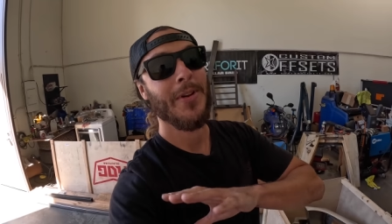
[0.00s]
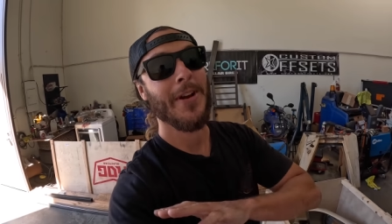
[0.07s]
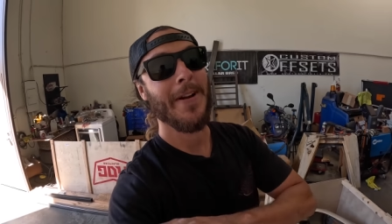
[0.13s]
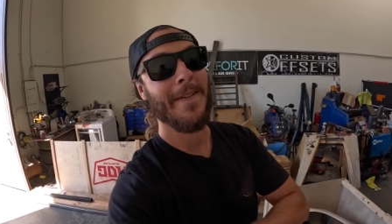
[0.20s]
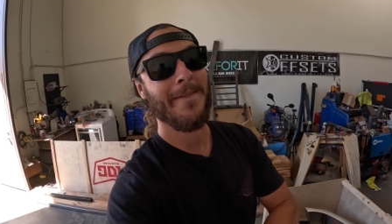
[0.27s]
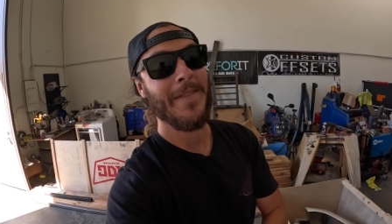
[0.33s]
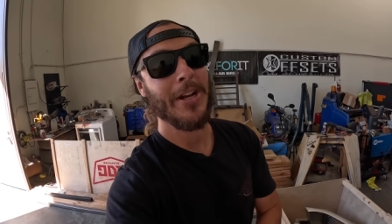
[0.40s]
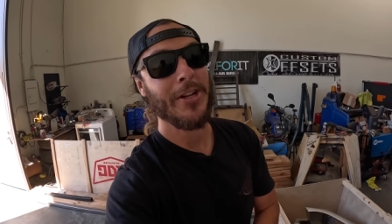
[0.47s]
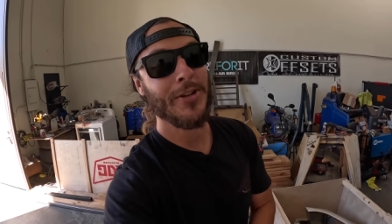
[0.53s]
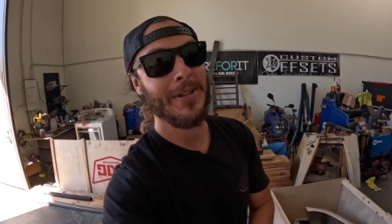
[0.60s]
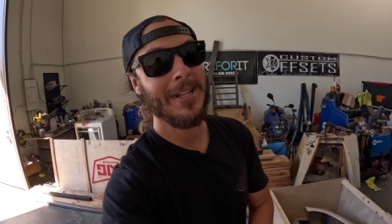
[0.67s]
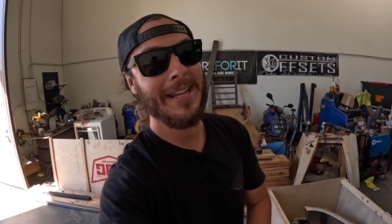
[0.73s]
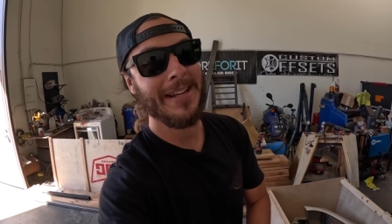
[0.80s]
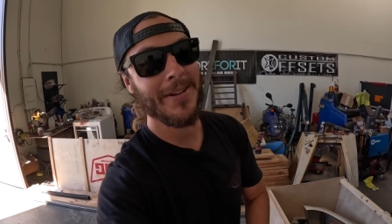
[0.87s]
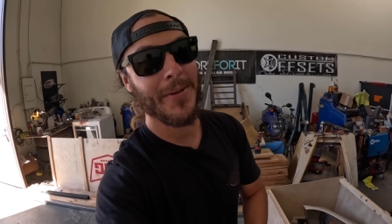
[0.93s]
We are
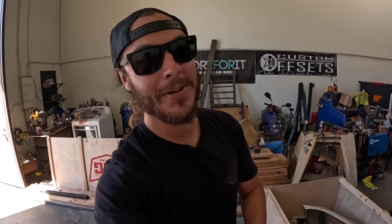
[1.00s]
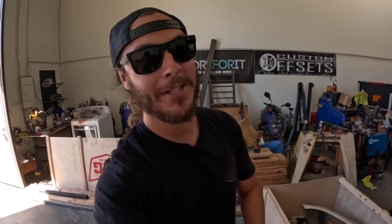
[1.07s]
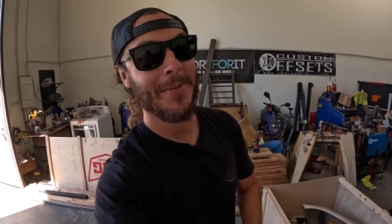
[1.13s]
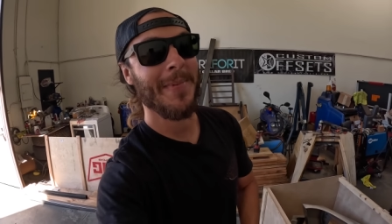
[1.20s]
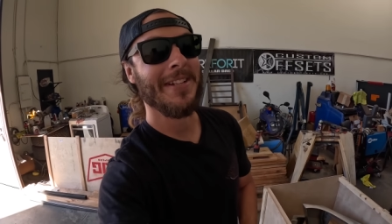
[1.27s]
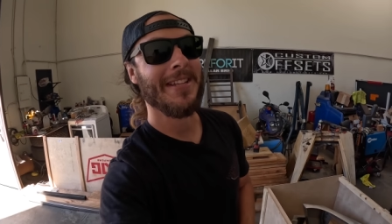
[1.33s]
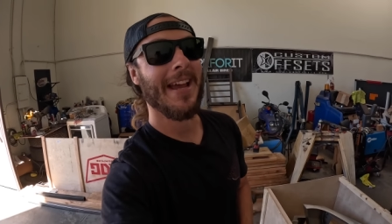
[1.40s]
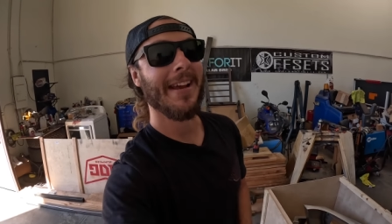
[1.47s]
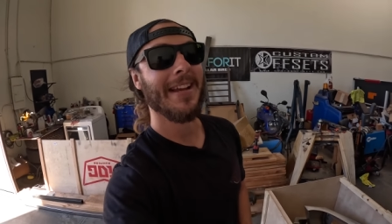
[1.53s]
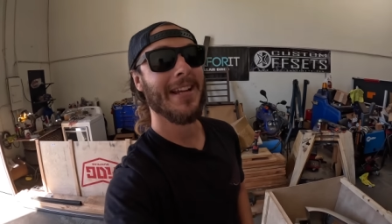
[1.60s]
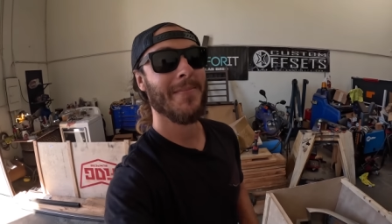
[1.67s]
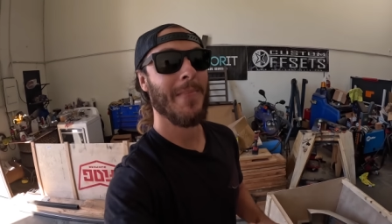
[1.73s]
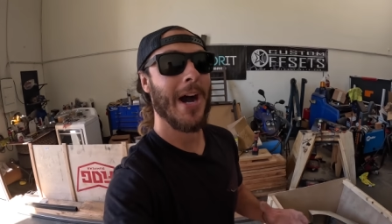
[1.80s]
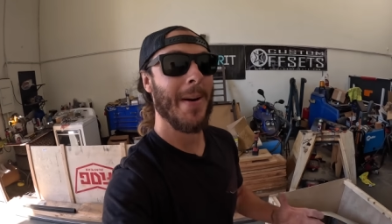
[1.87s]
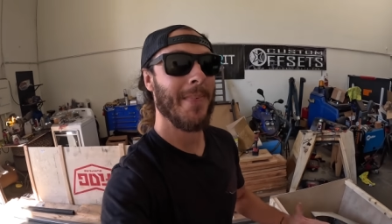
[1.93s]
officially going to be
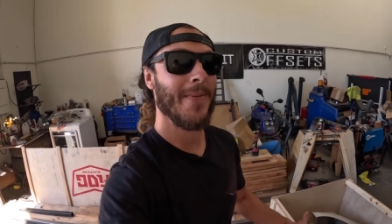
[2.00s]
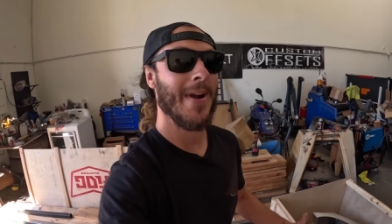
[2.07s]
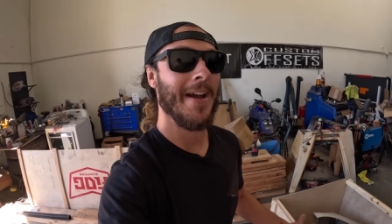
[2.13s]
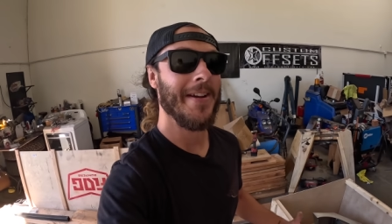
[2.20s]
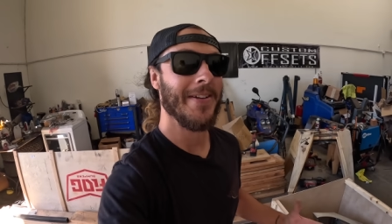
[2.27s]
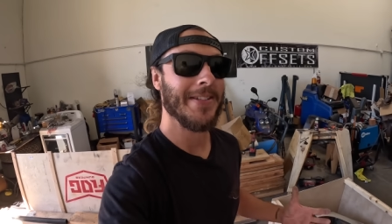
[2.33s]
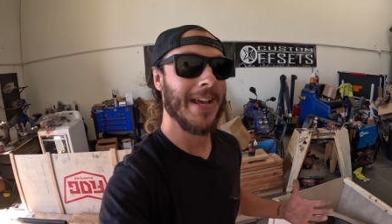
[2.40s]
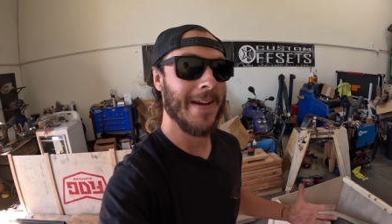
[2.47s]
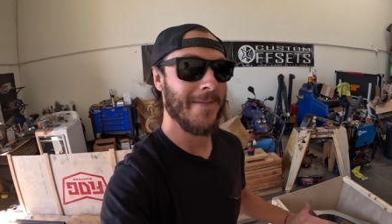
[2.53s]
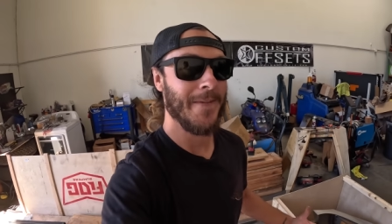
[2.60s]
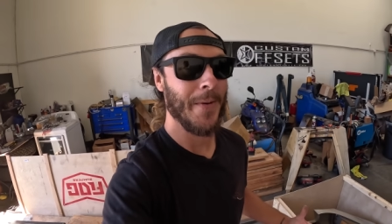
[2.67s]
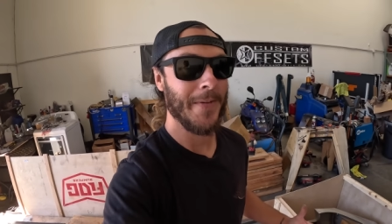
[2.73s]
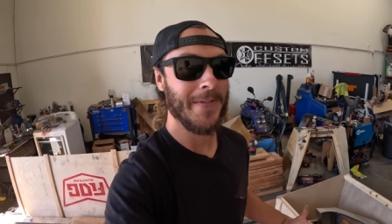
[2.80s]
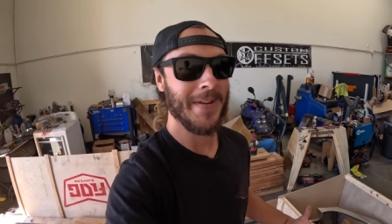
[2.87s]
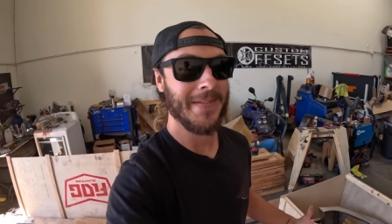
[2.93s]
taking Papa Ryno's
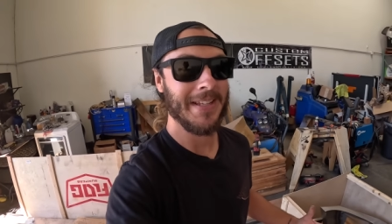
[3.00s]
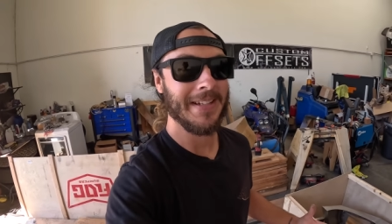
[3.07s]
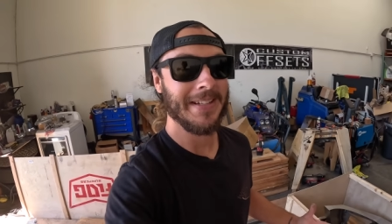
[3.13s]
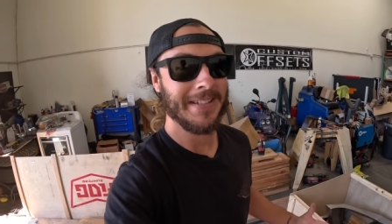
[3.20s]
F450 to